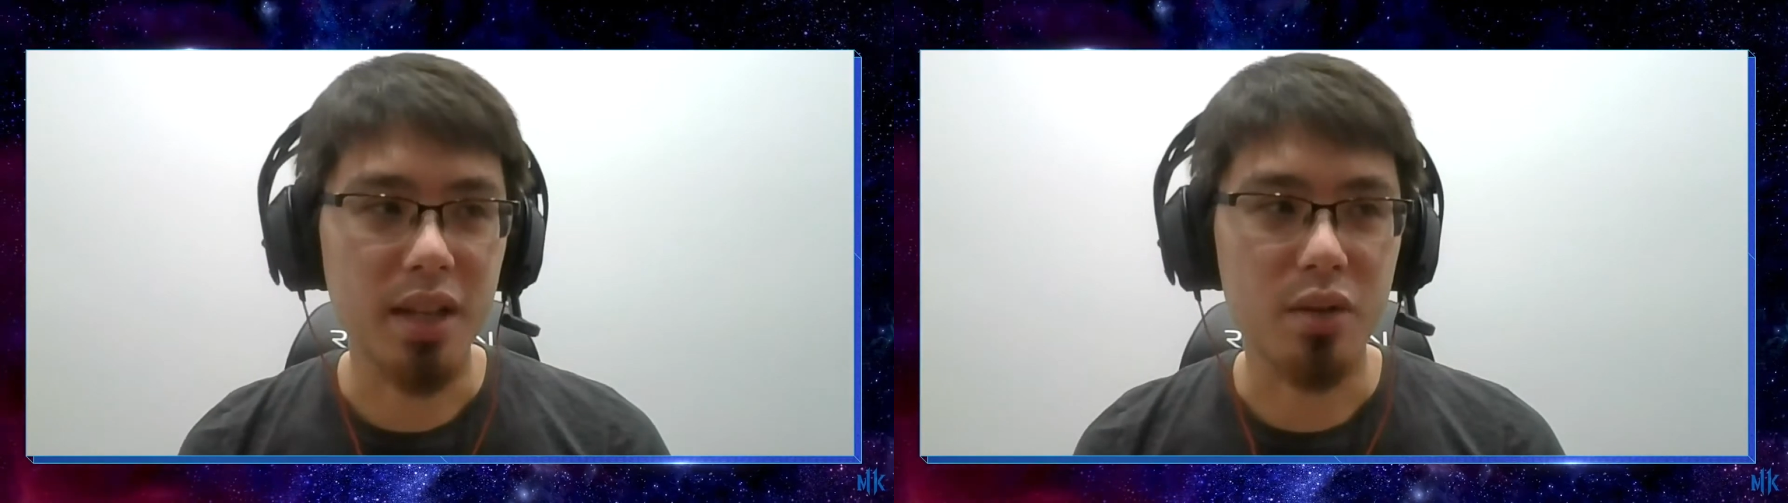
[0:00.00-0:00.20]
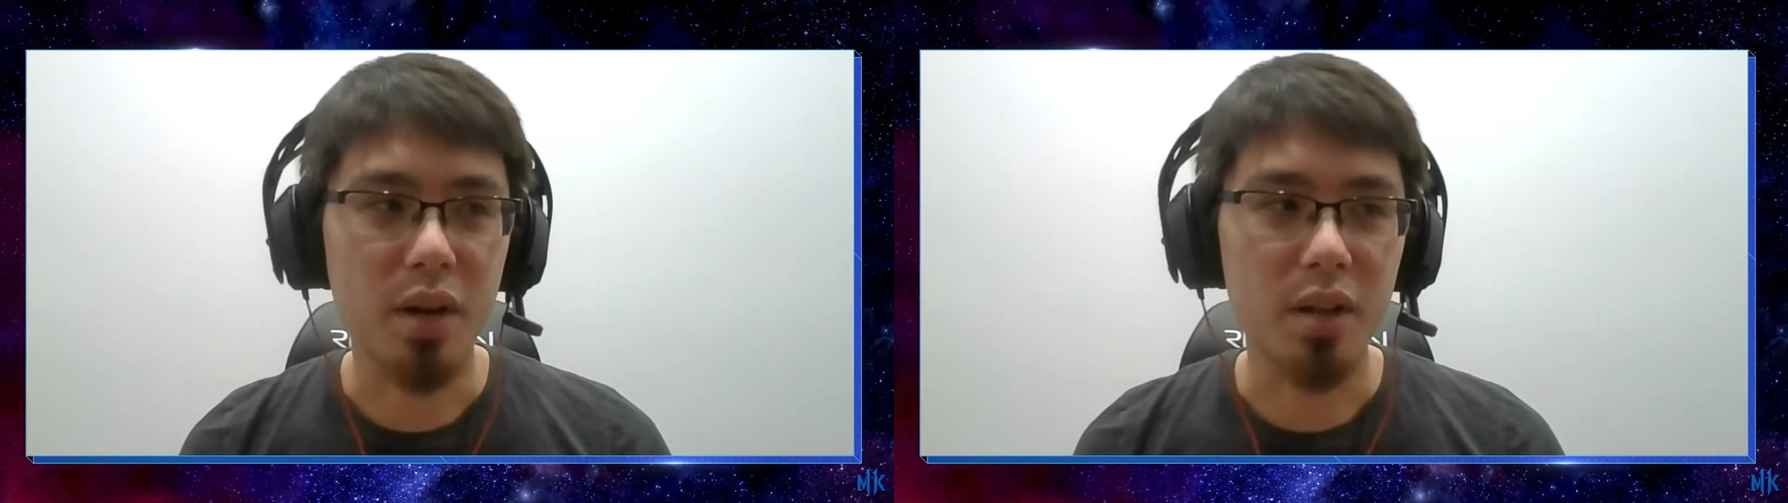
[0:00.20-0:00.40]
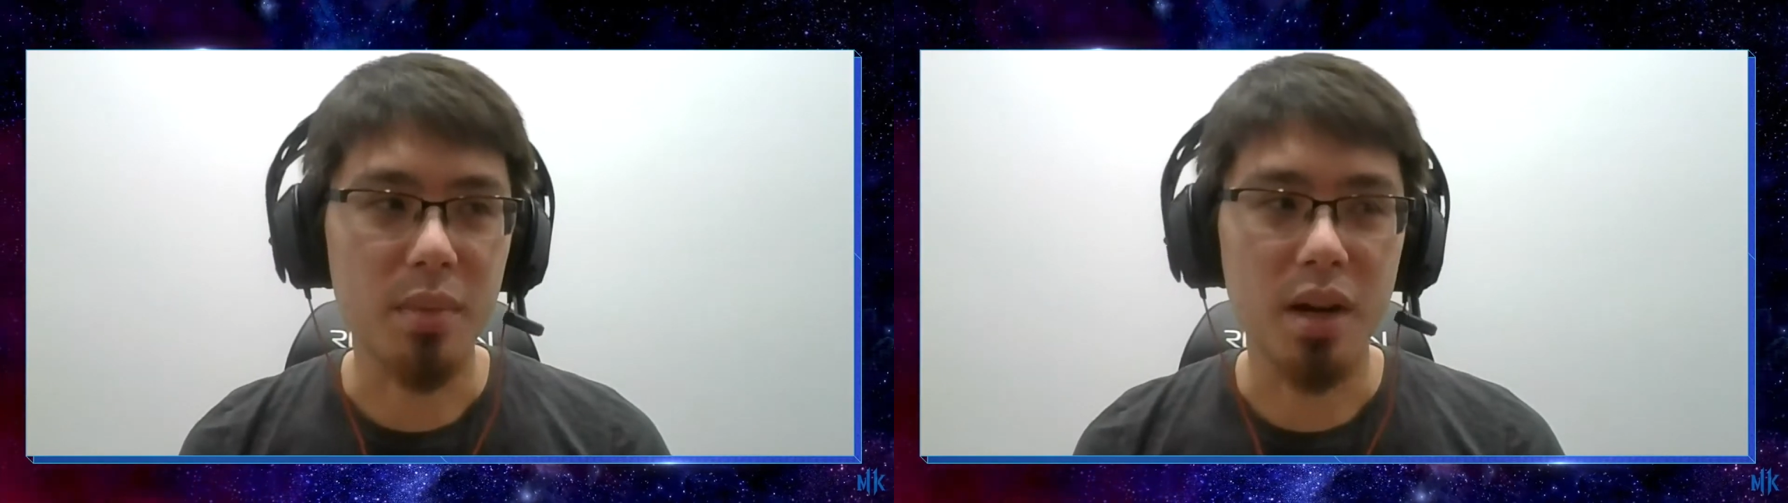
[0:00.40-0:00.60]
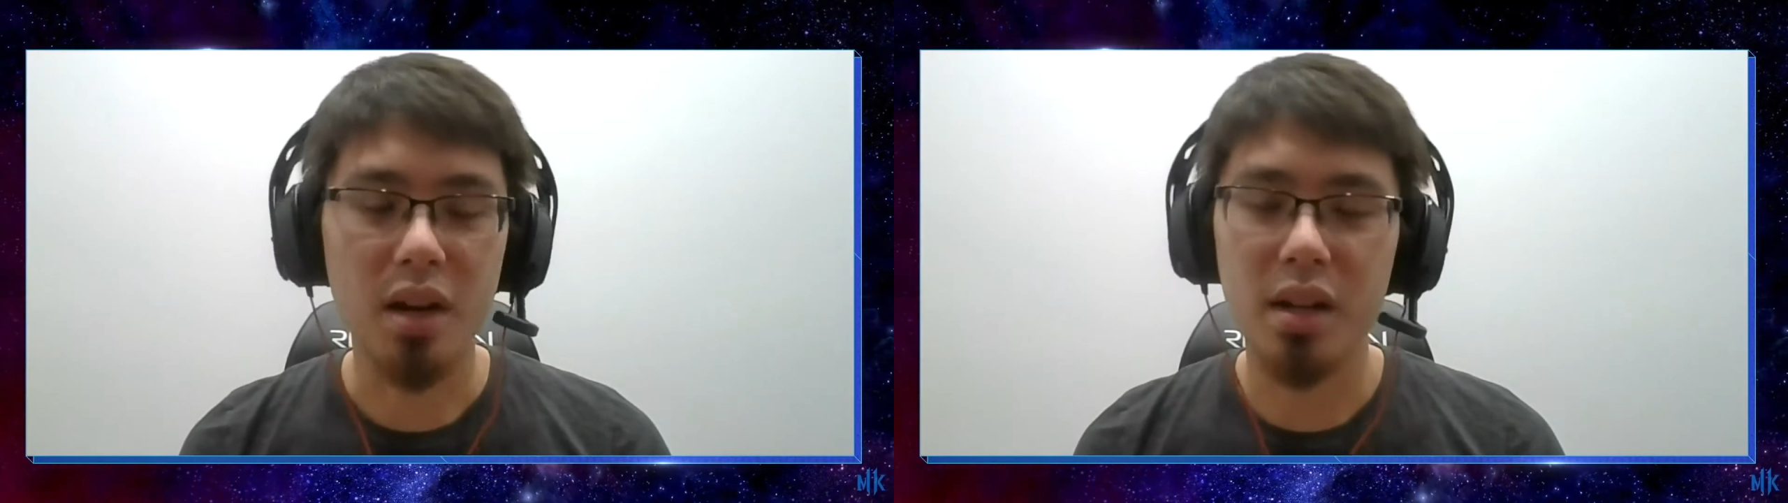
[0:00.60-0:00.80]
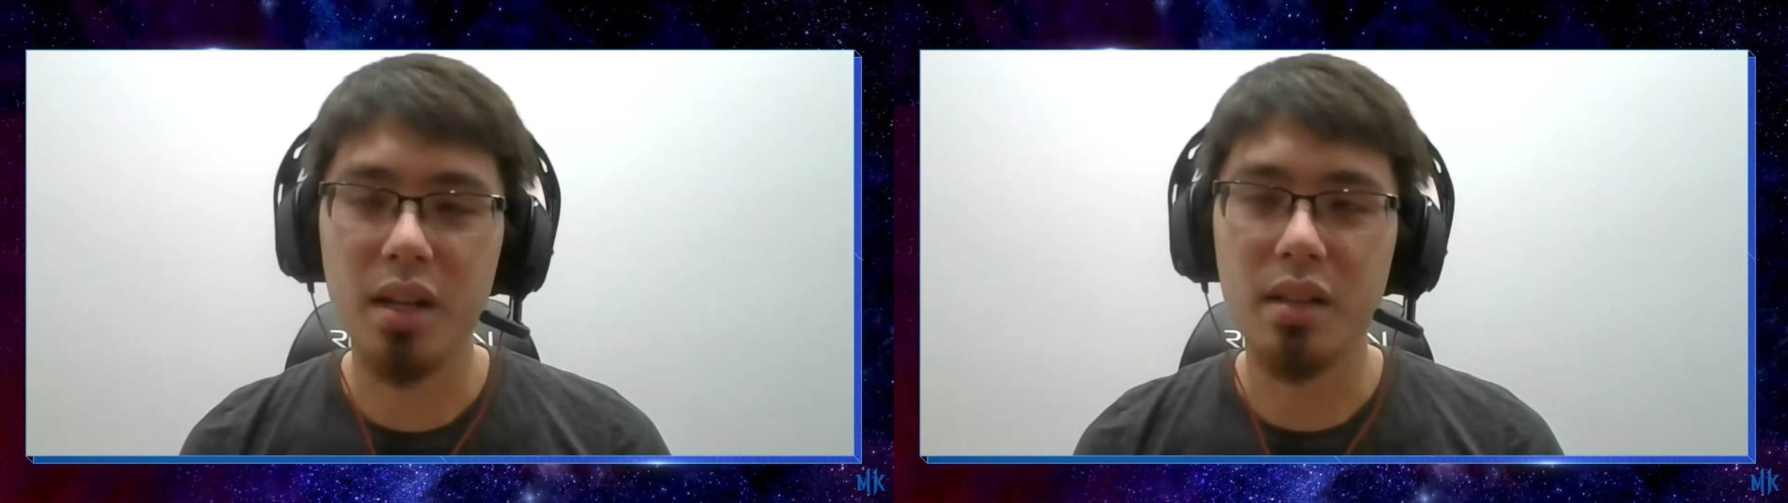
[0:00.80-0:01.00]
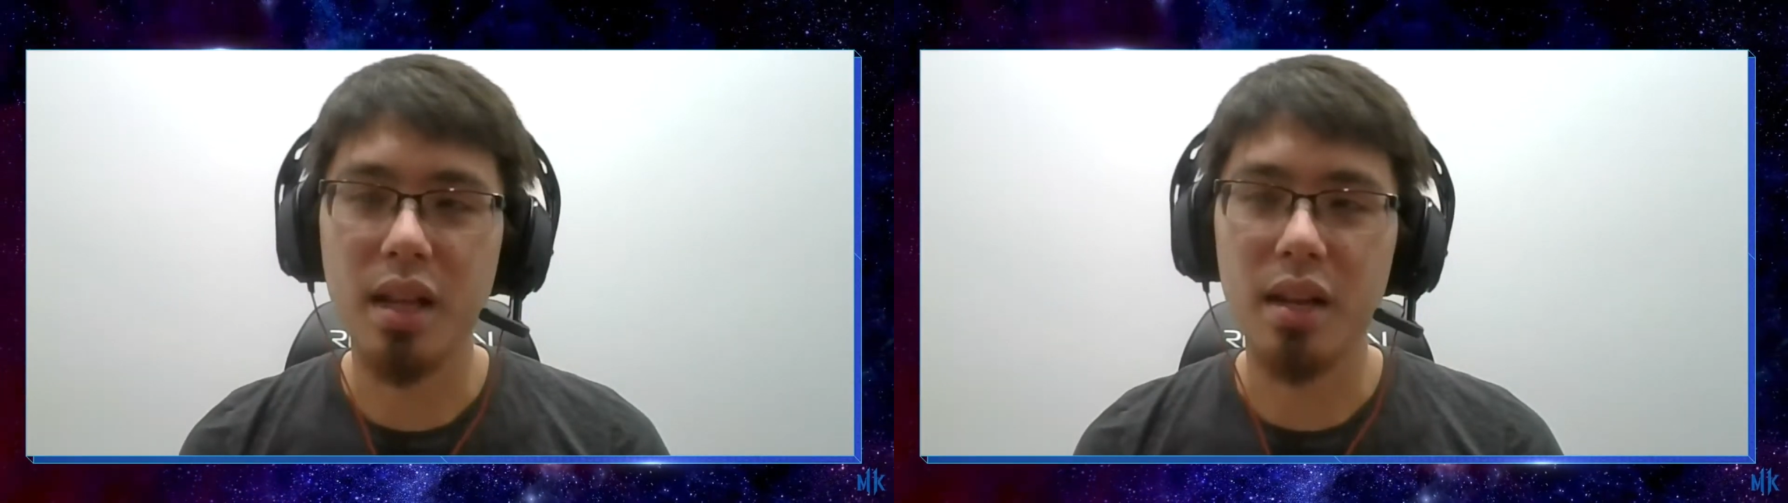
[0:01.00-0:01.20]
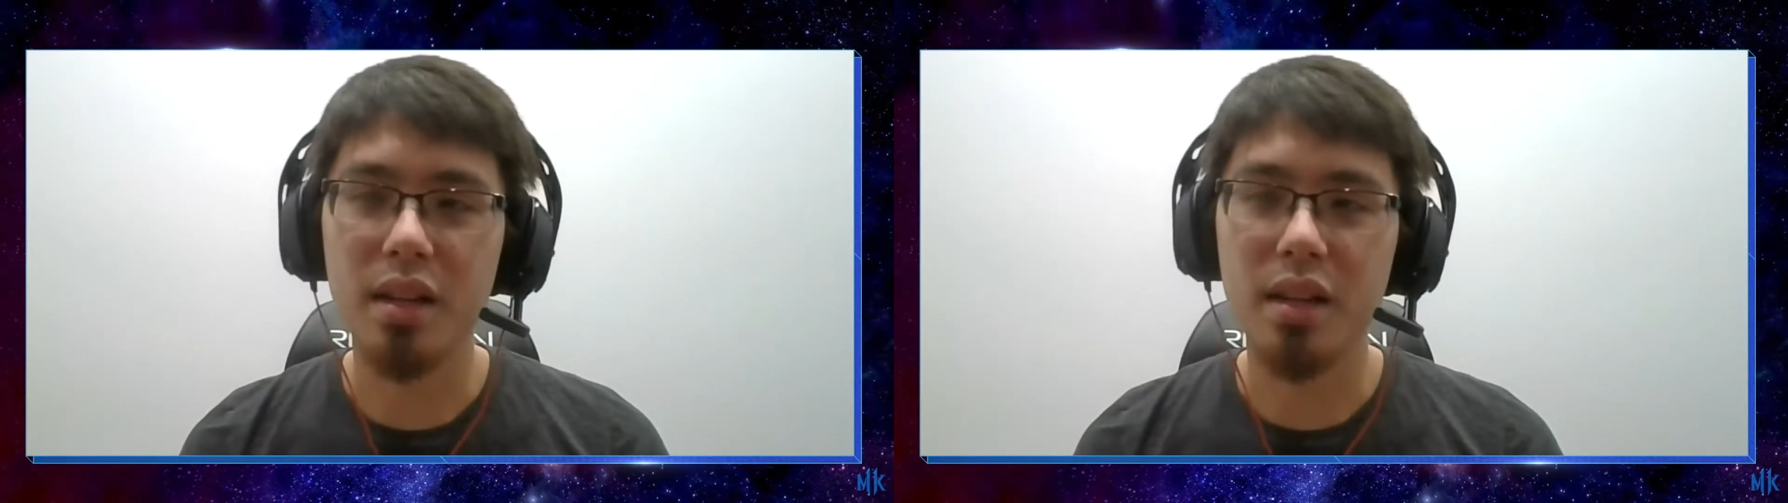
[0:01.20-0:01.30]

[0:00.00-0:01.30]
Tekwani Maul in that